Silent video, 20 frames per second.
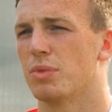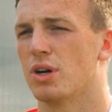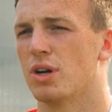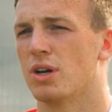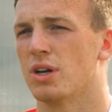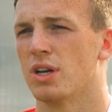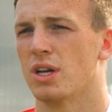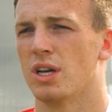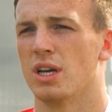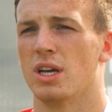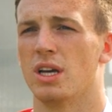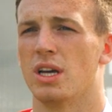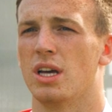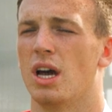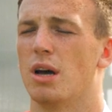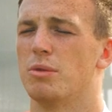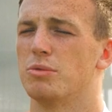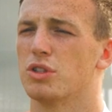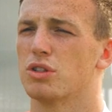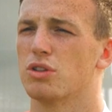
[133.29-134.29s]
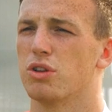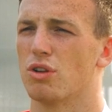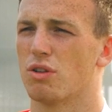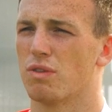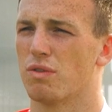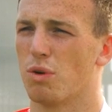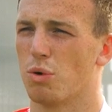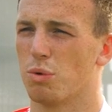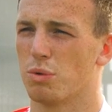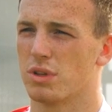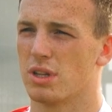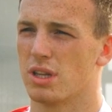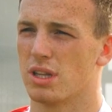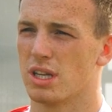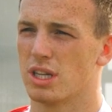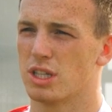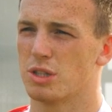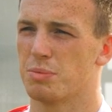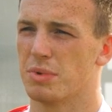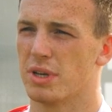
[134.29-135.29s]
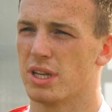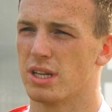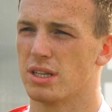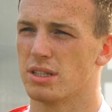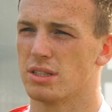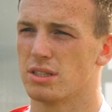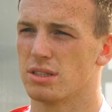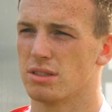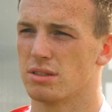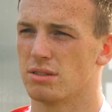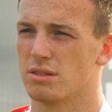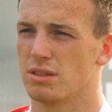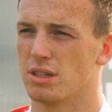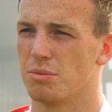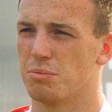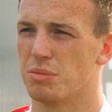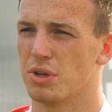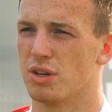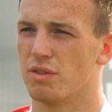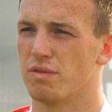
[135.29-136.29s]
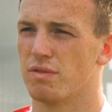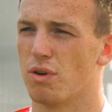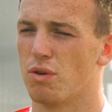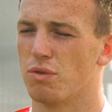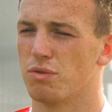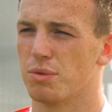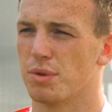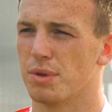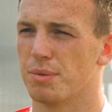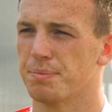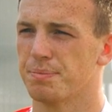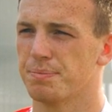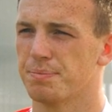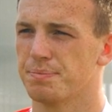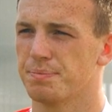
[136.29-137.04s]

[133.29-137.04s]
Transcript: But I'm just looking forward to the experience and, and being involved in them.